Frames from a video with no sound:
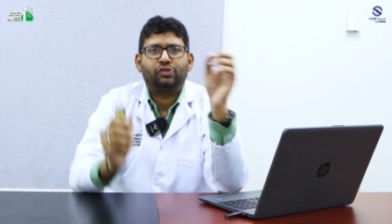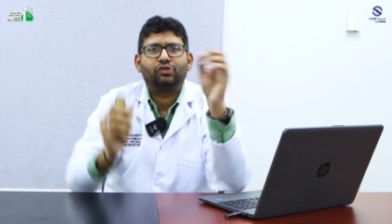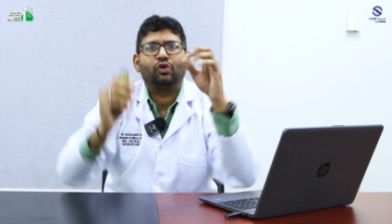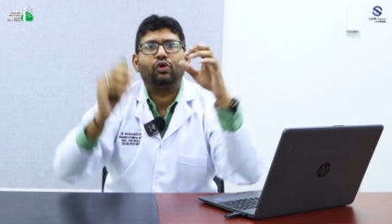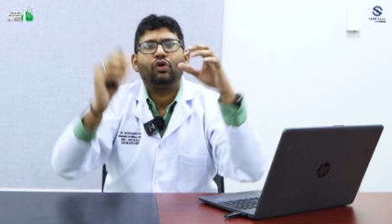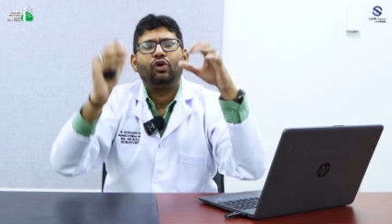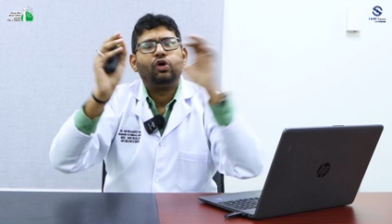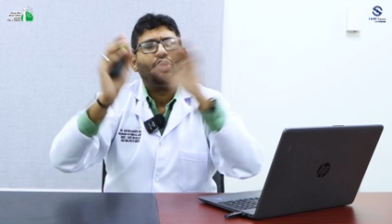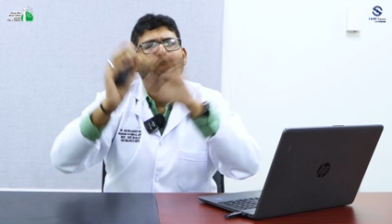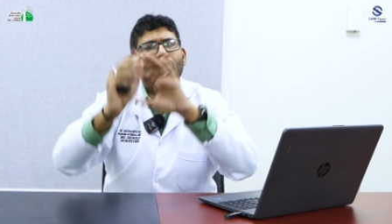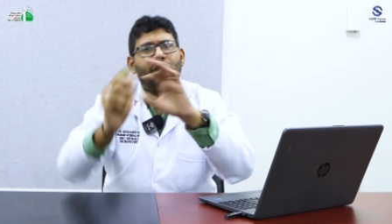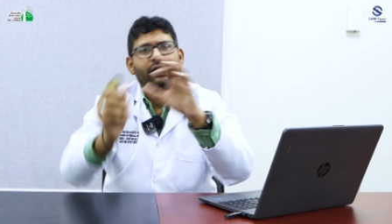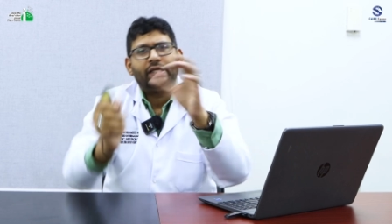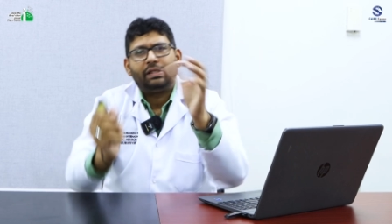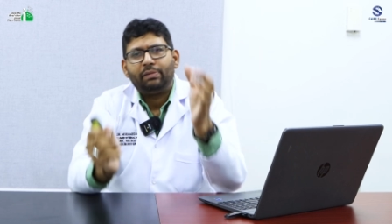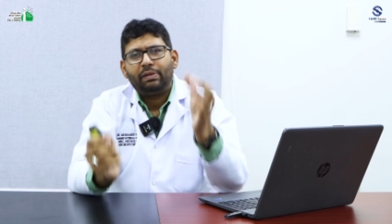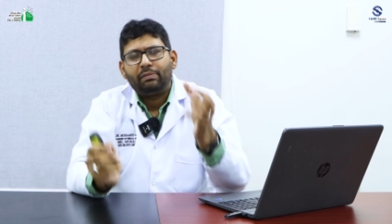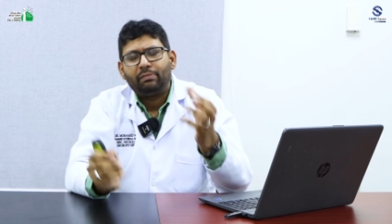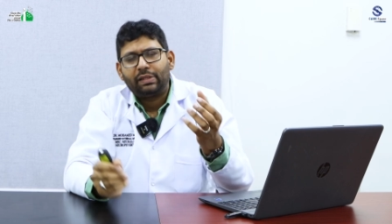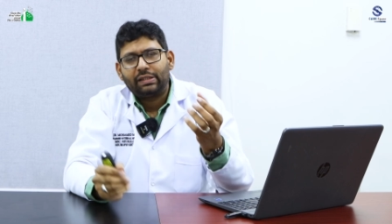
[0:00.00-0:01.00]
So
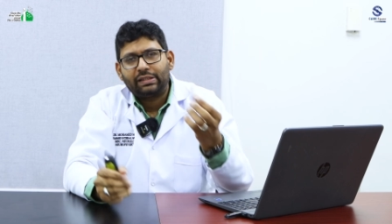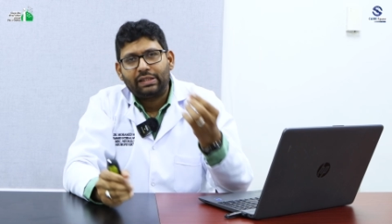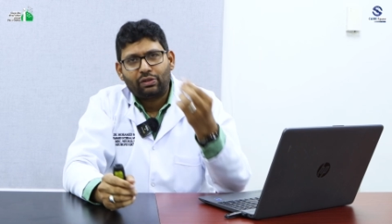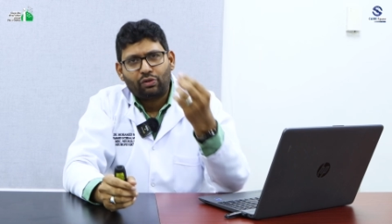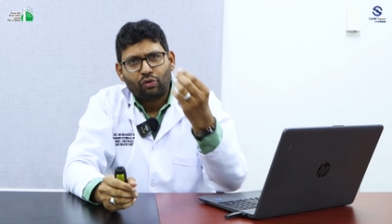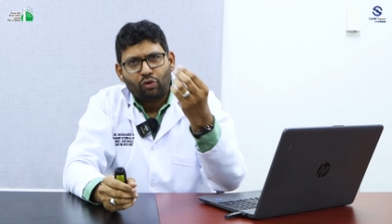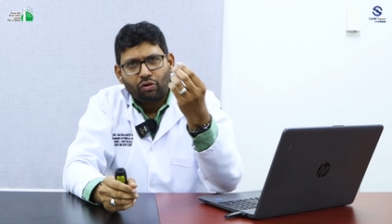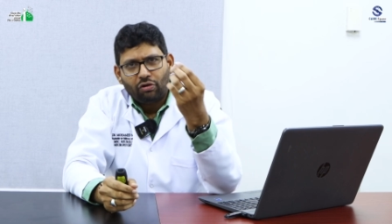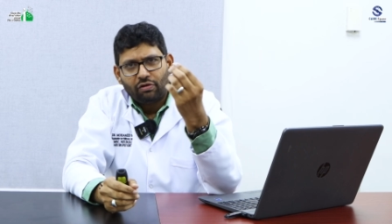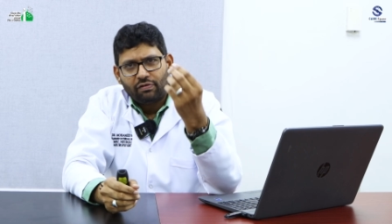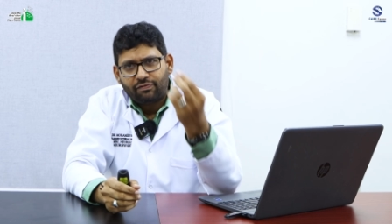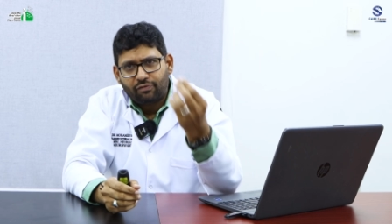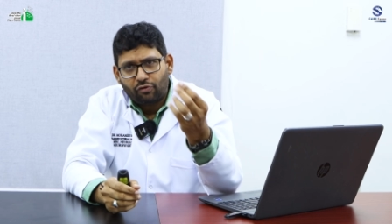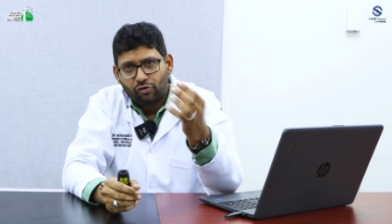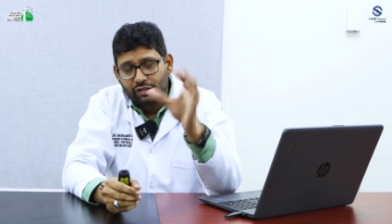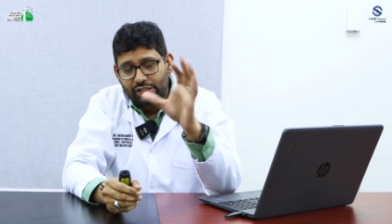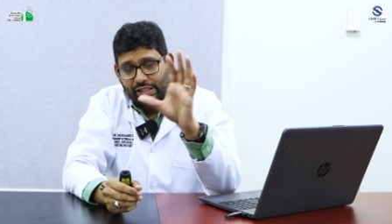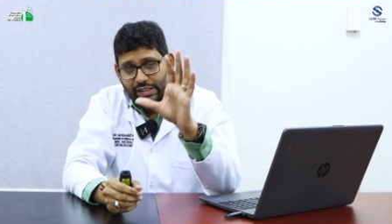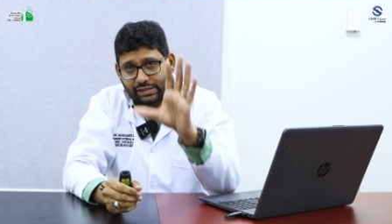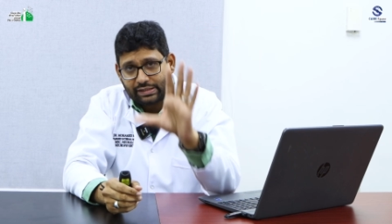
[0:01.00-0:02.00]
remember that all
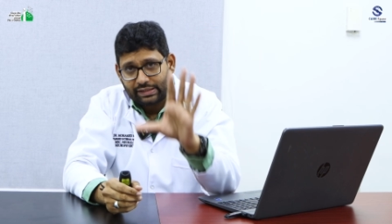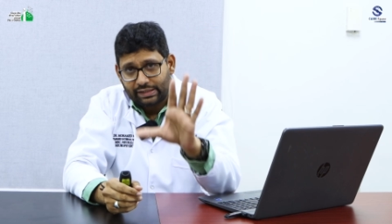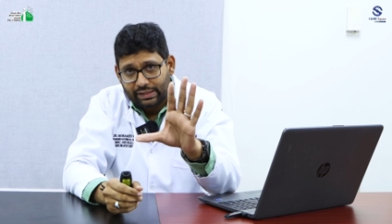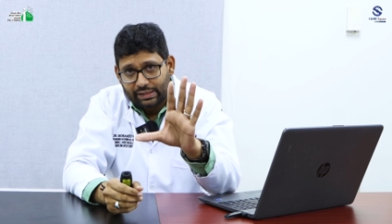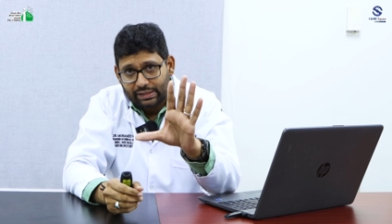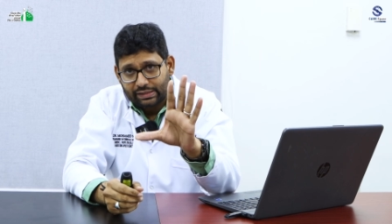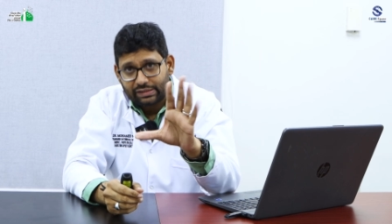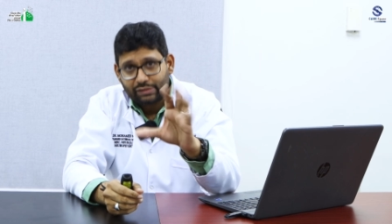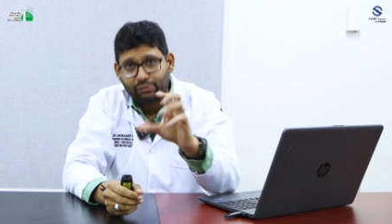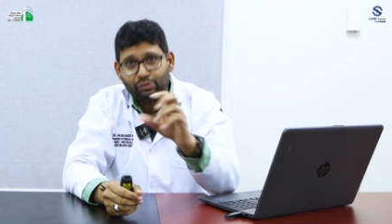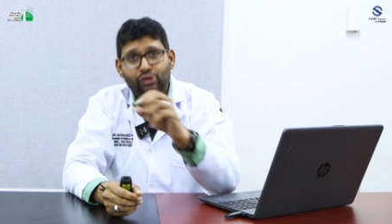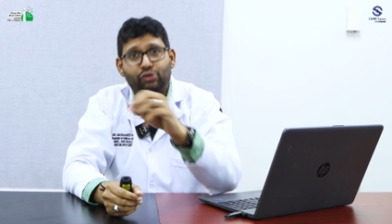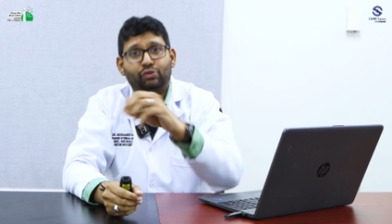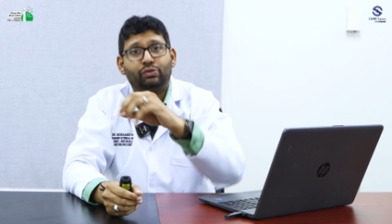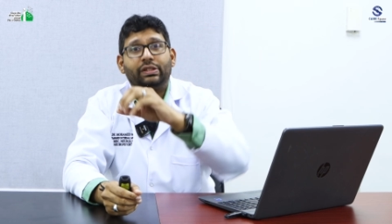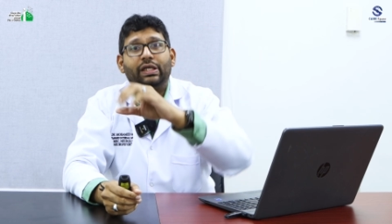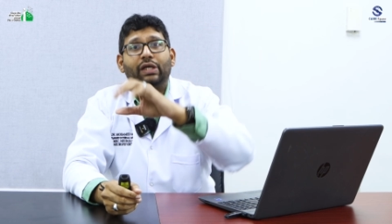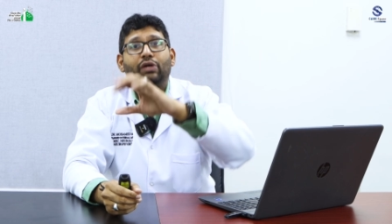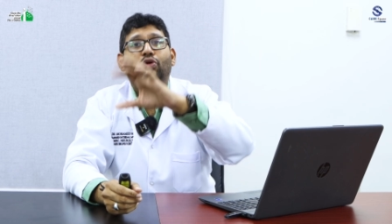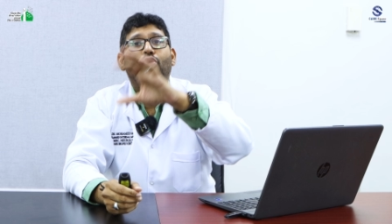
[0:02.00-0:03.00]
falls are serious. We
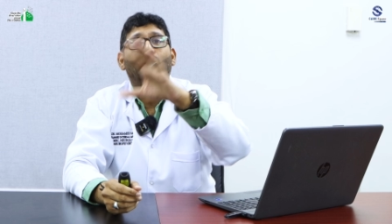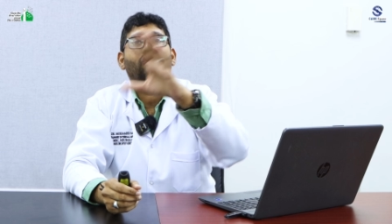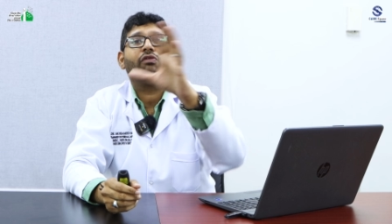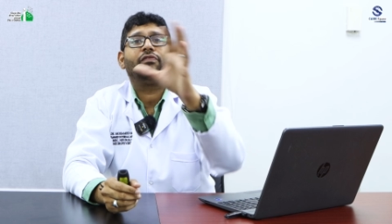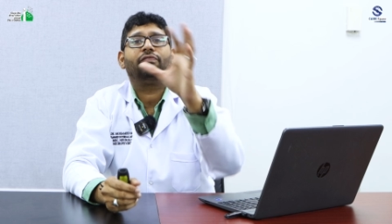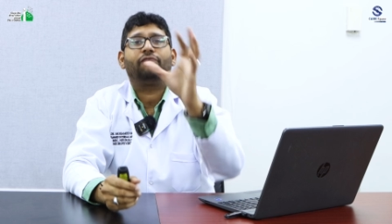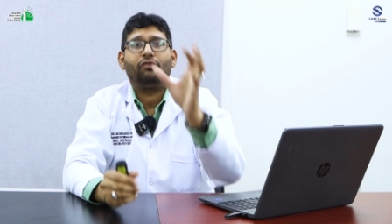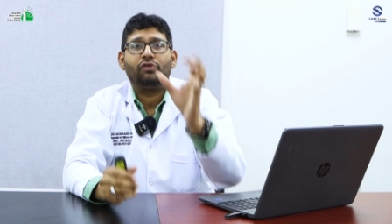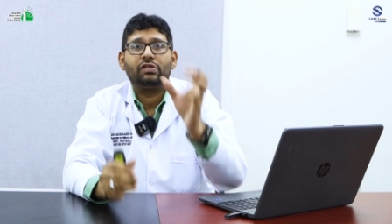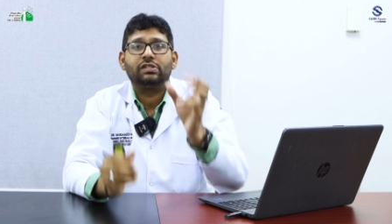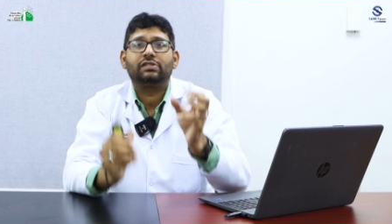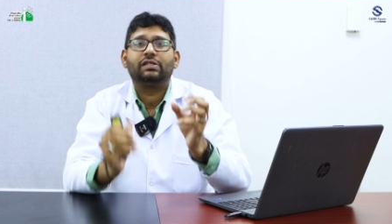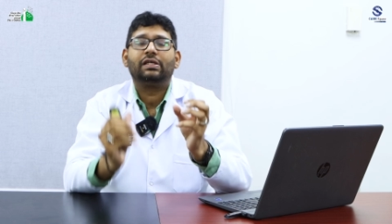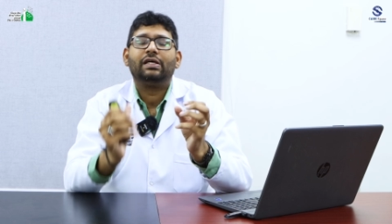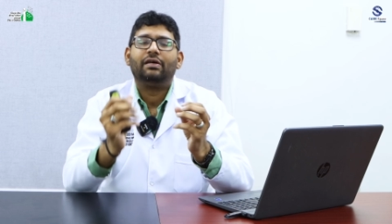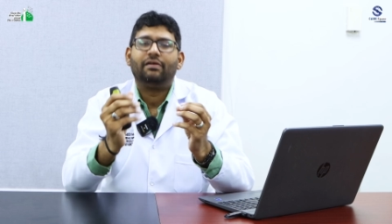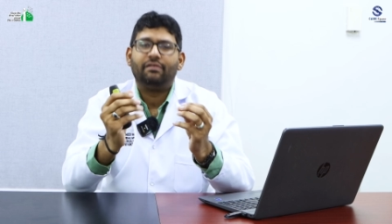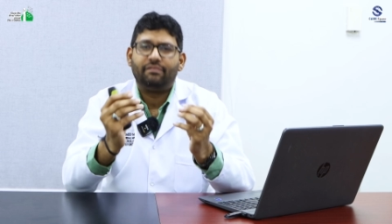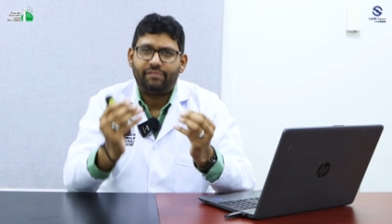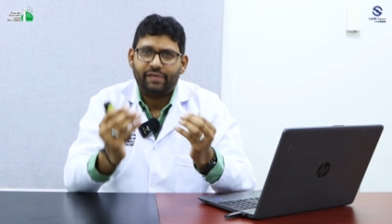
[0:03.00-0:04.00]
should take all falls
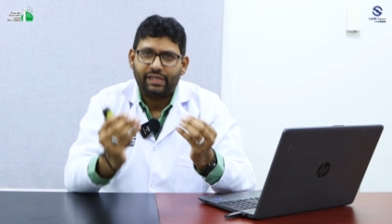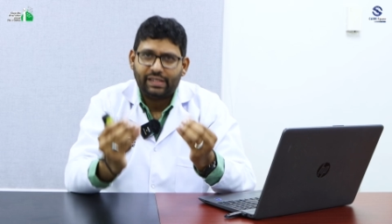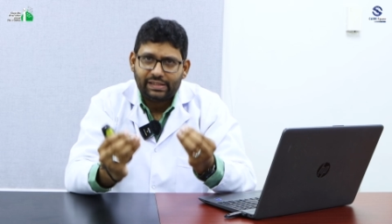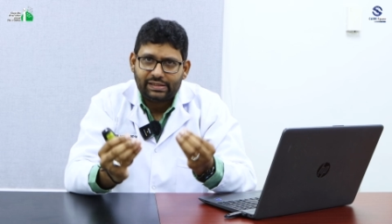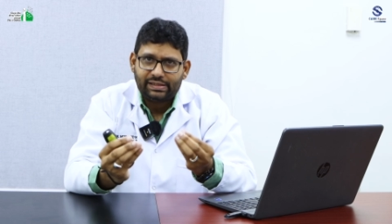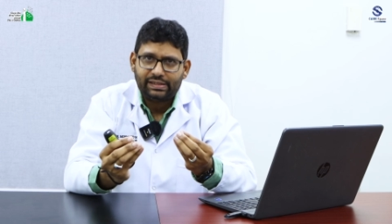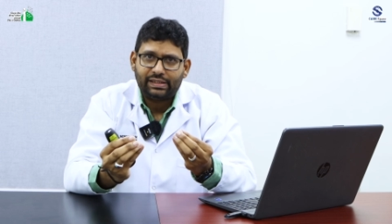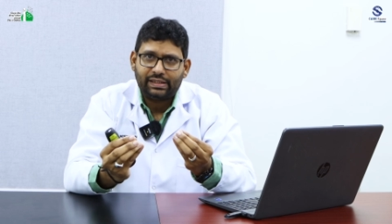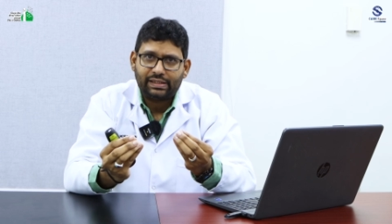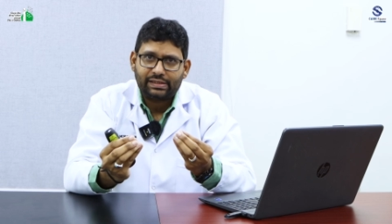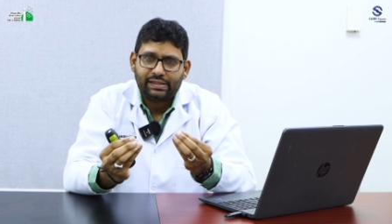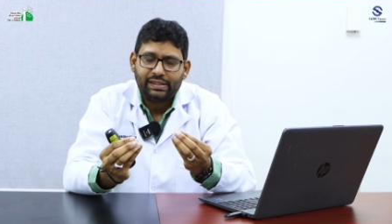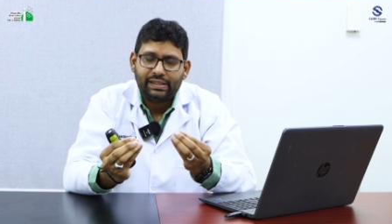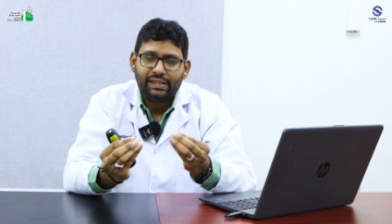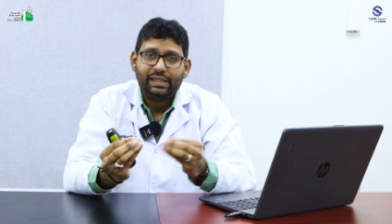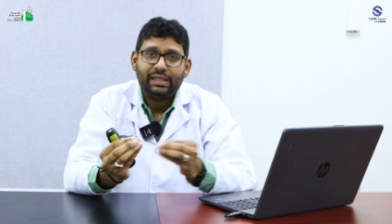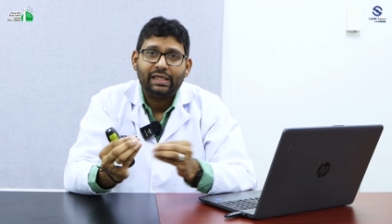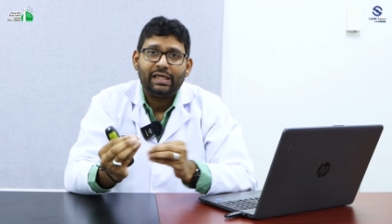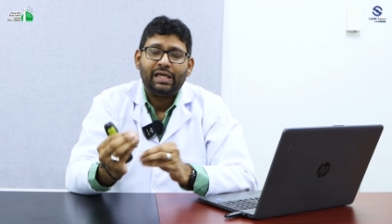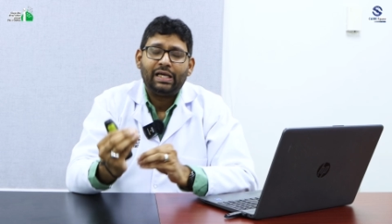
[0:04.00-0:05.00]
very
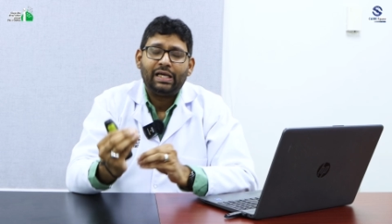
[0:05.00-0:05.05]
seriously.